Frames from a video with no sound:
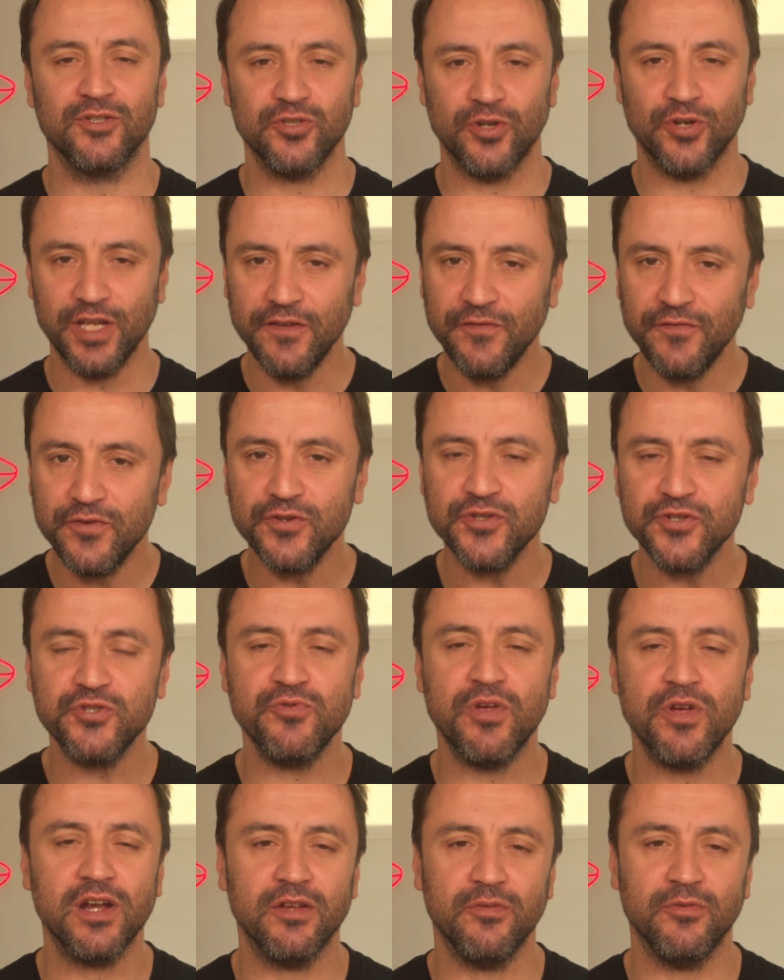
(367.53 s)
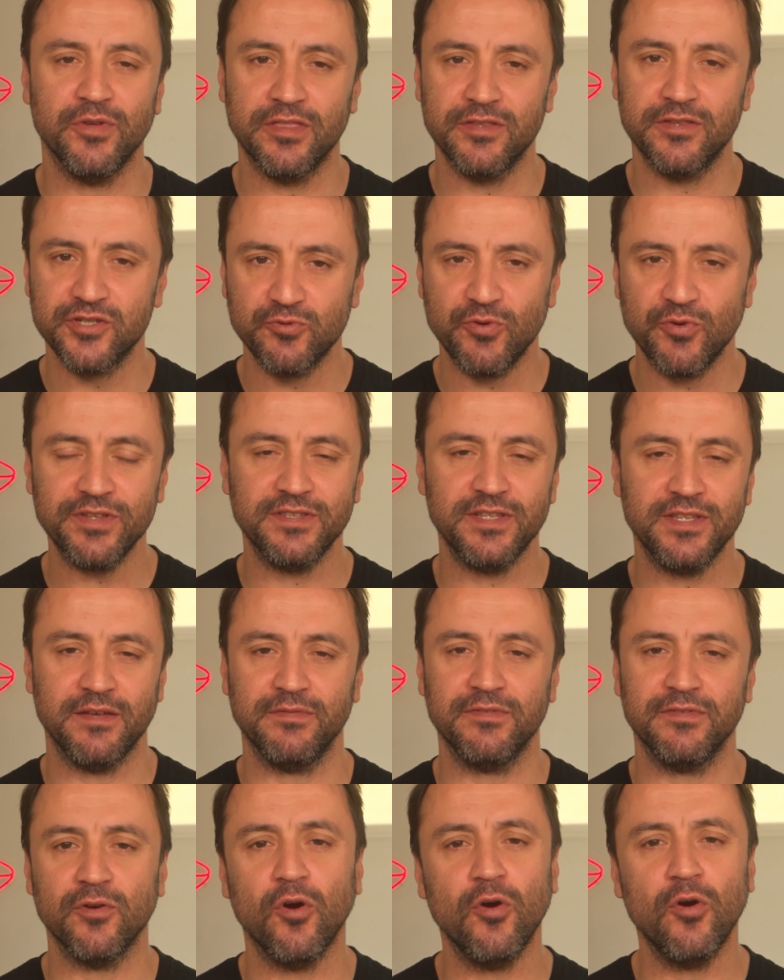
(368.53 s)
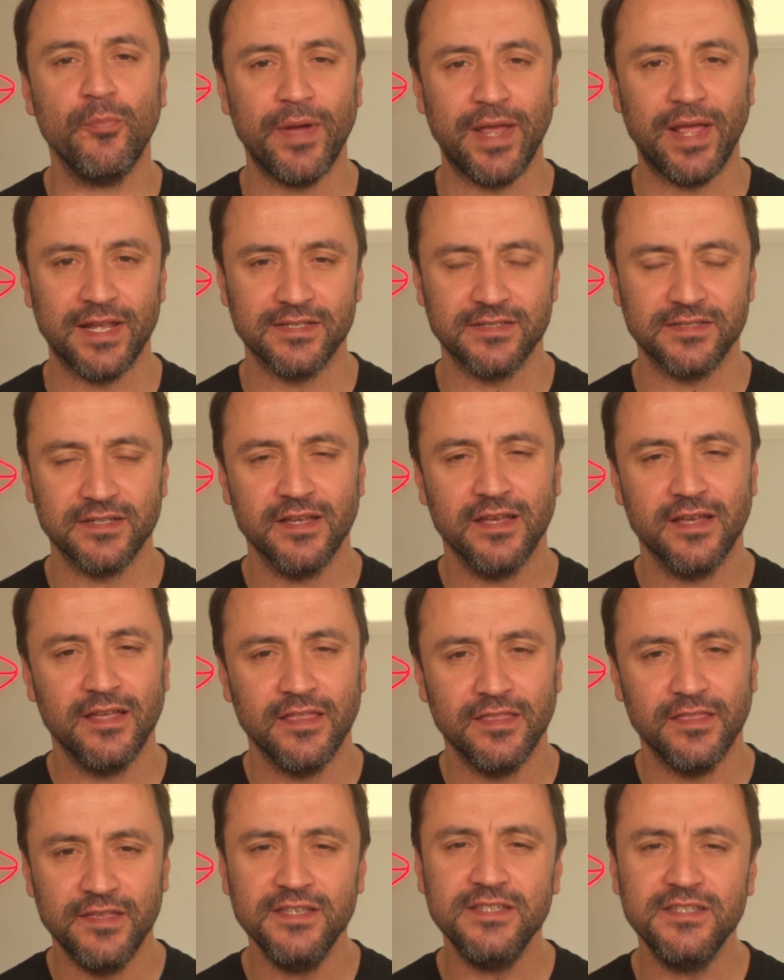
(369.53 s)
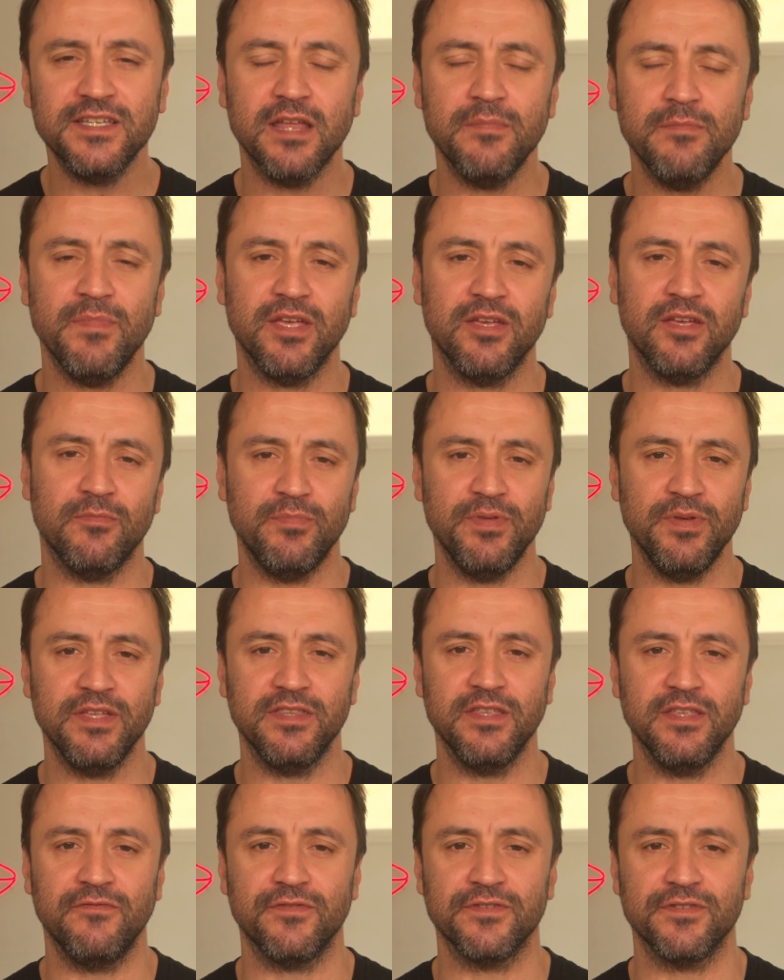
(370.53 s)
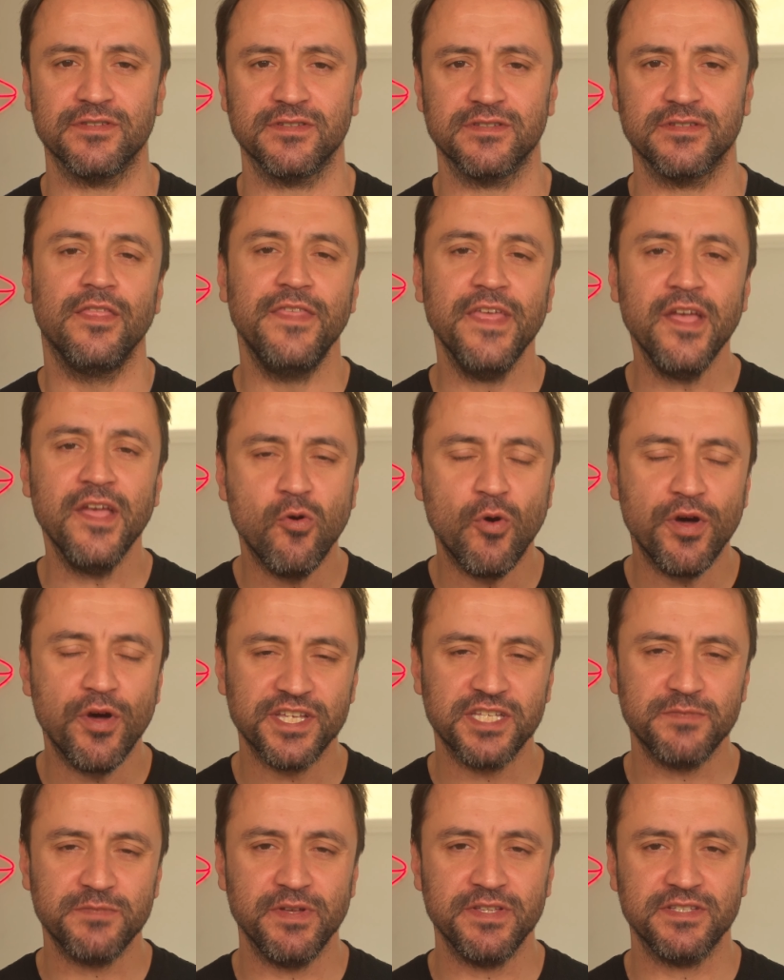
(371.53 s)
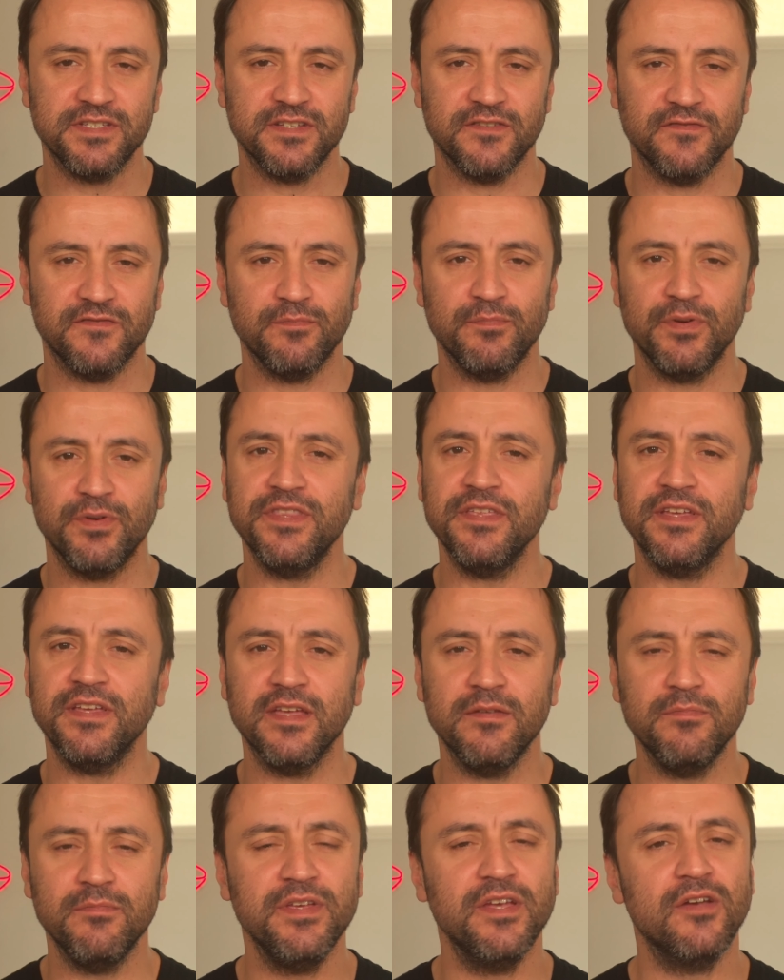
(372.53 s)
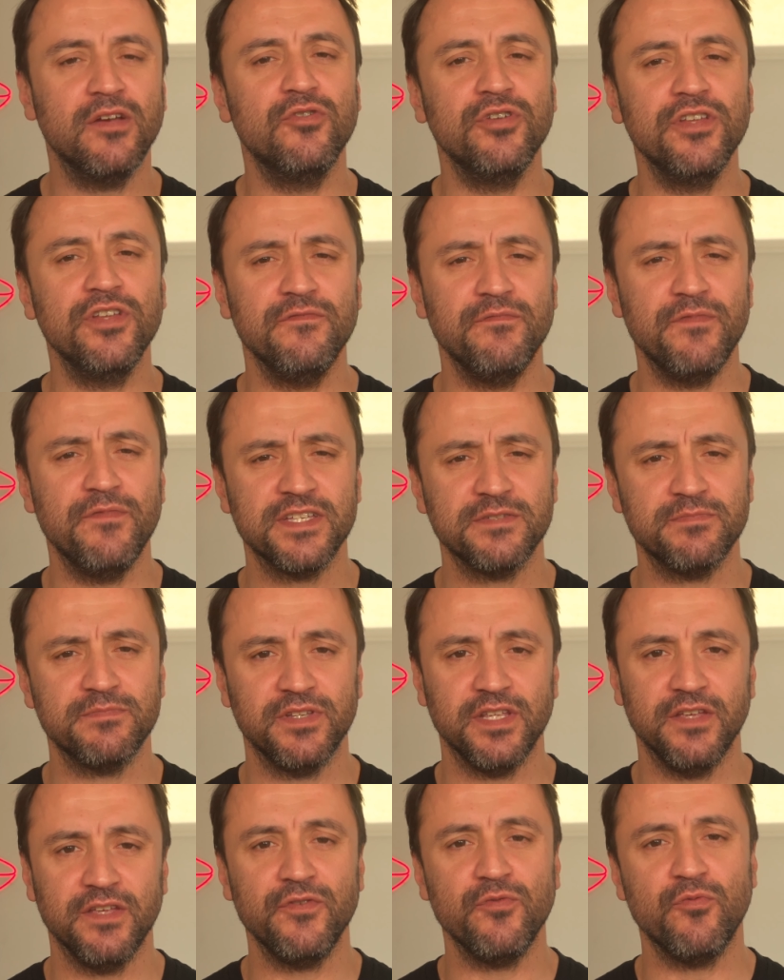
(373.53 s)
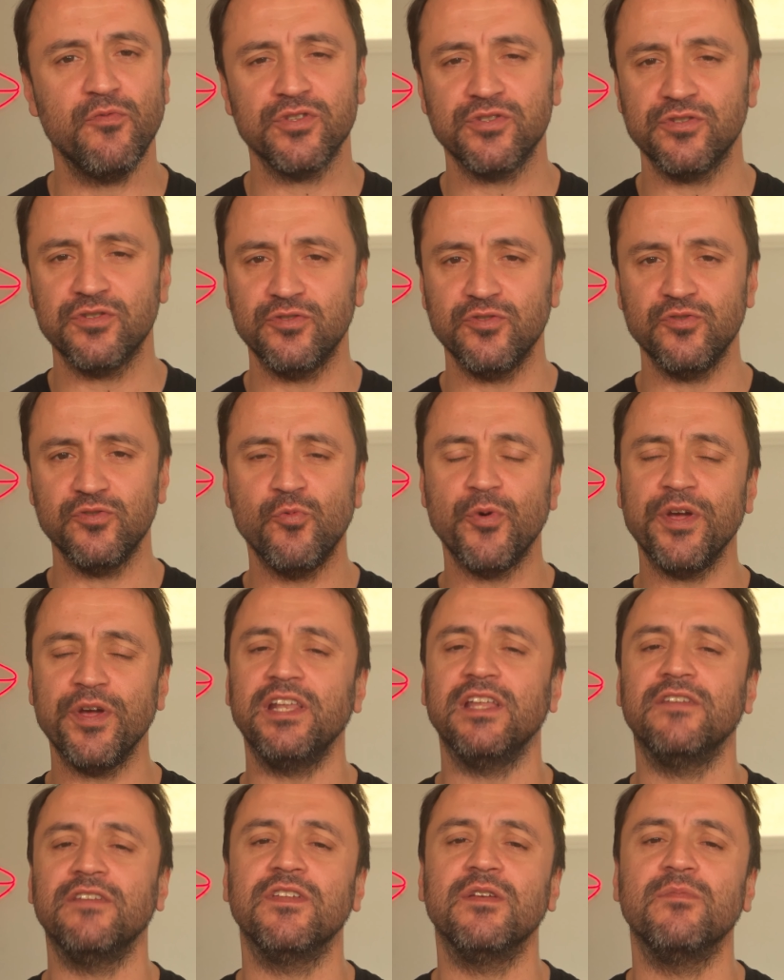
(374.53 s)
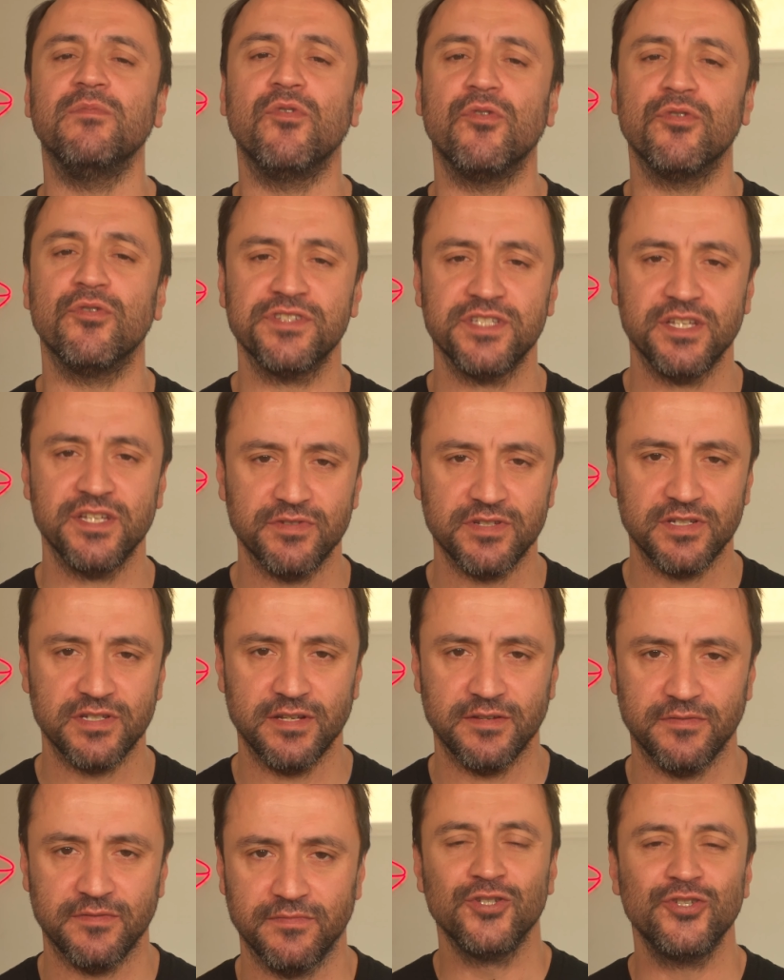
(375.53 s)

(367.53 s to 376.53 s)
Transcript: So if you're struggling with squat depth or balance, these can make a big difference. They're quite expensive, but they can be a good investment if you want to do weightlifting more seriously.